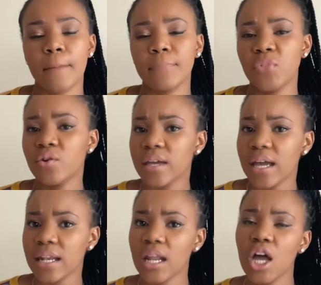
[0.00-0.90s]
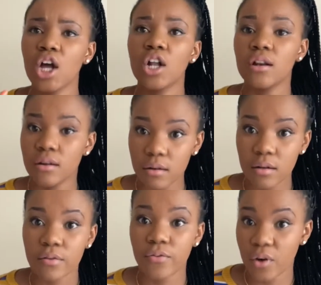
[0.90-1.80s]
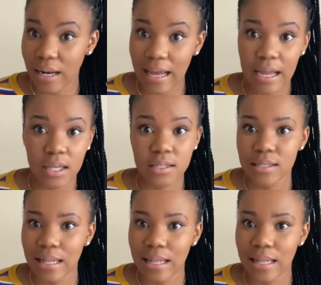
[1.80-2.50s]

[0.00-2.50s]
you can look for clients,